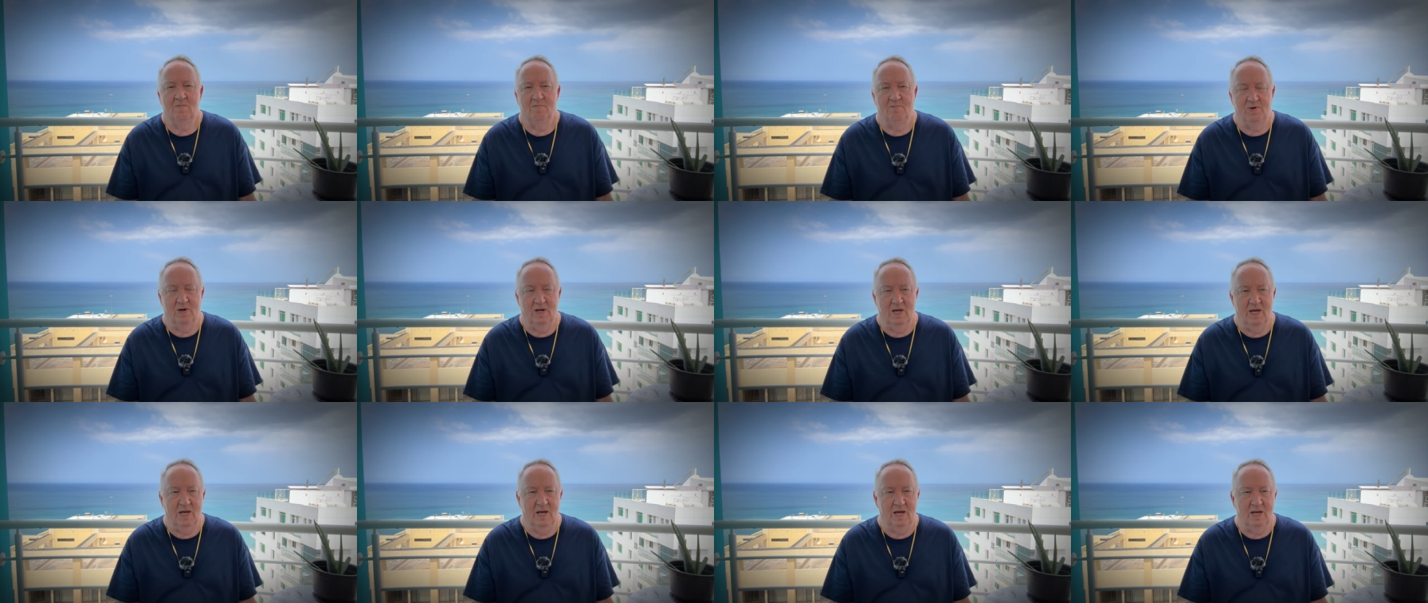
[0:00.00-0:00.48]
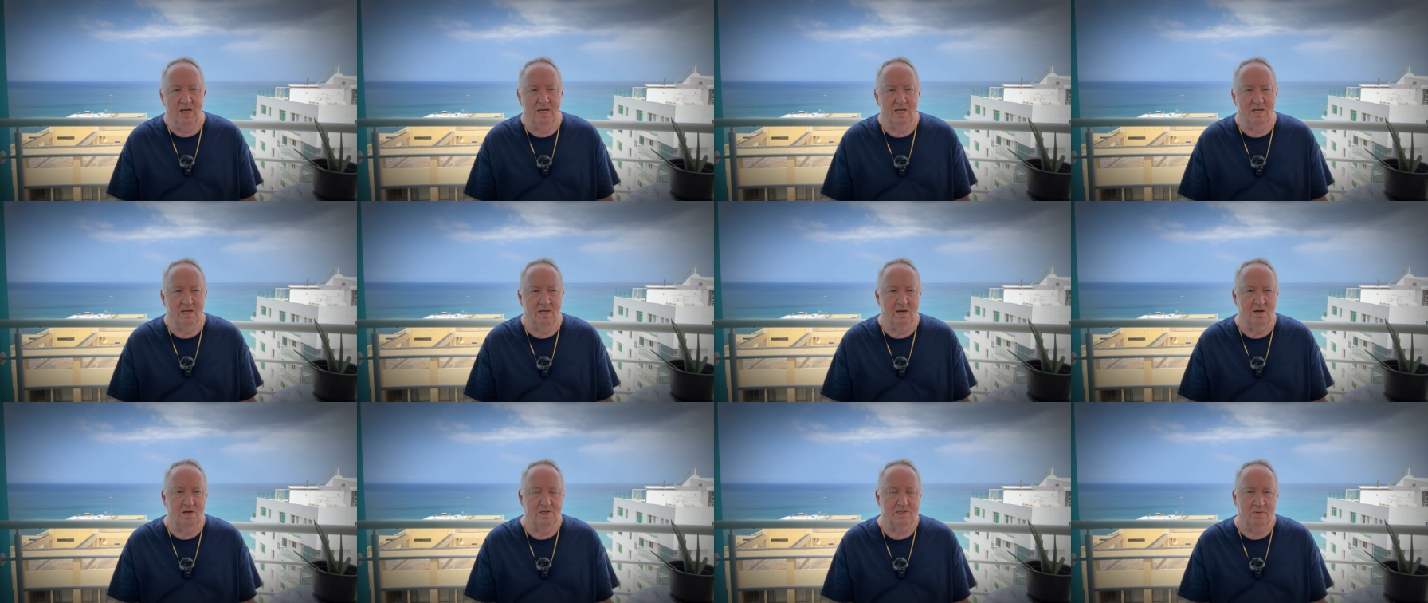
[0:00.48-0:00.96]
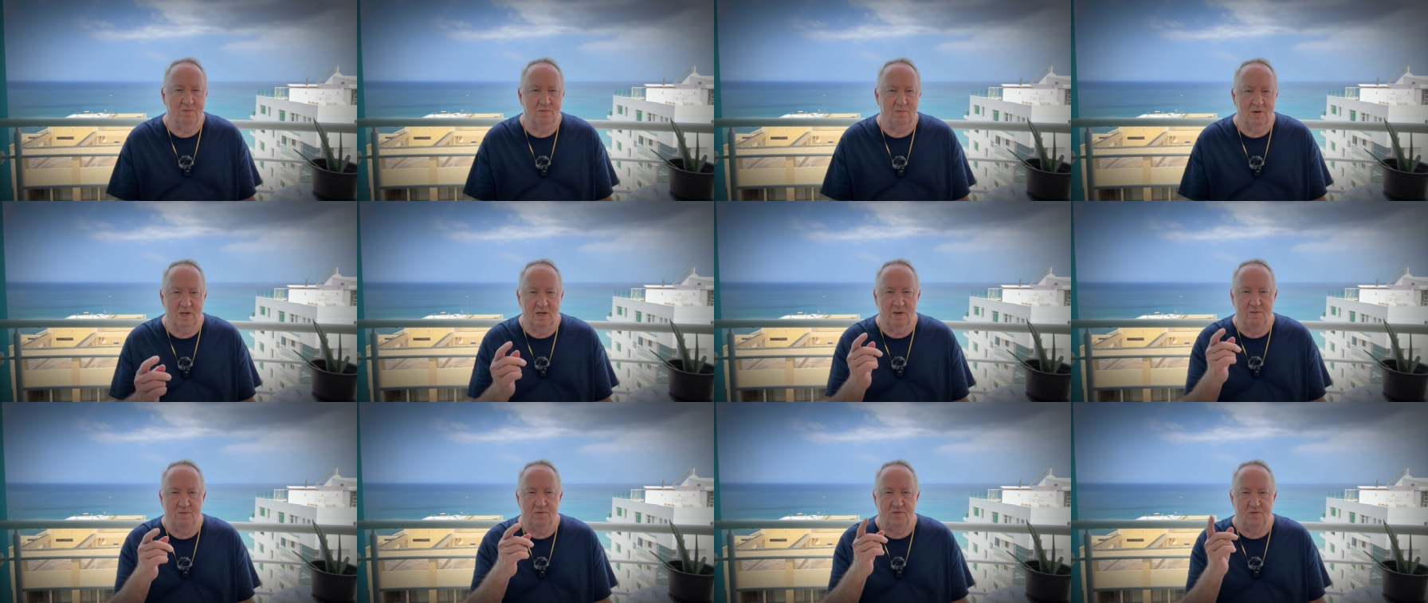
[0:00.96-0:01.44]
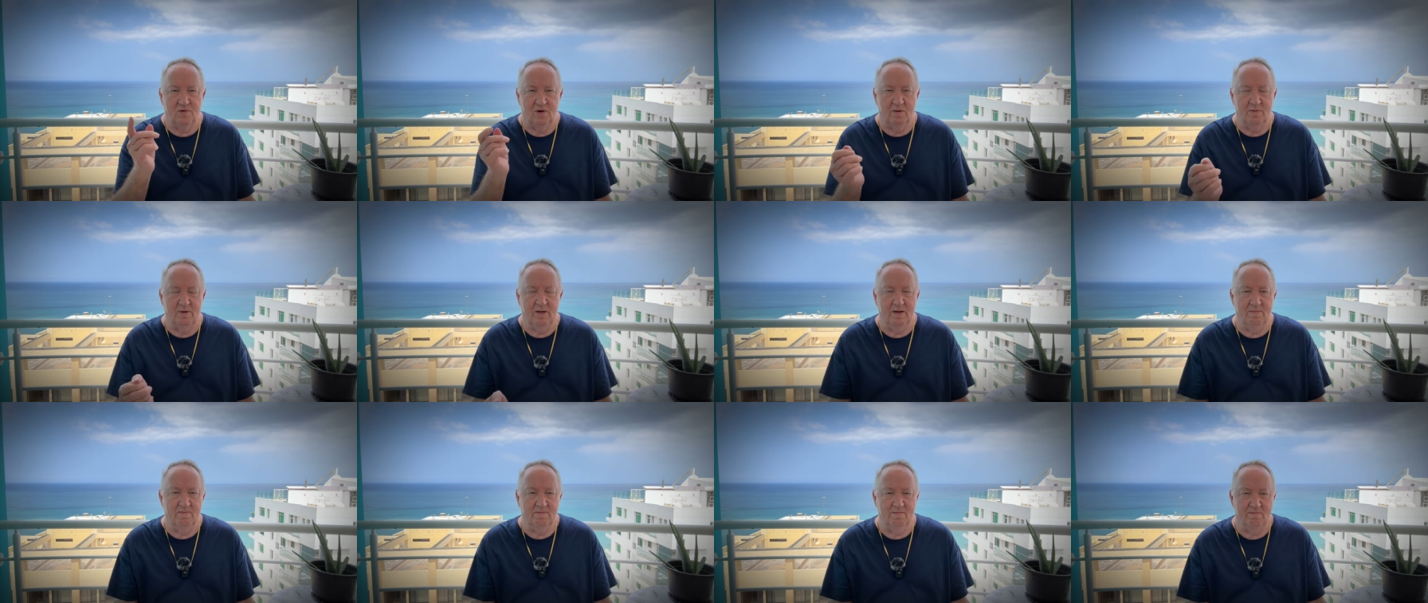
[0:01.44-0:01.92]
played. And here's some clips from
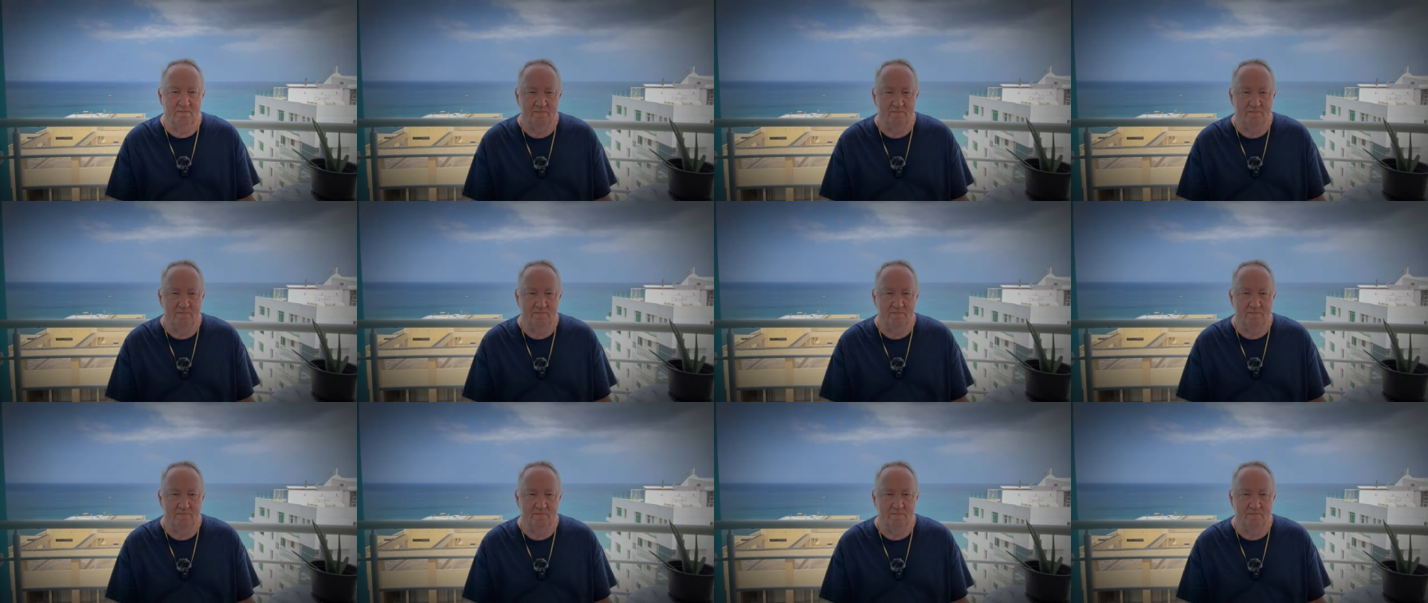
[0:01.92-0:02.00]
it.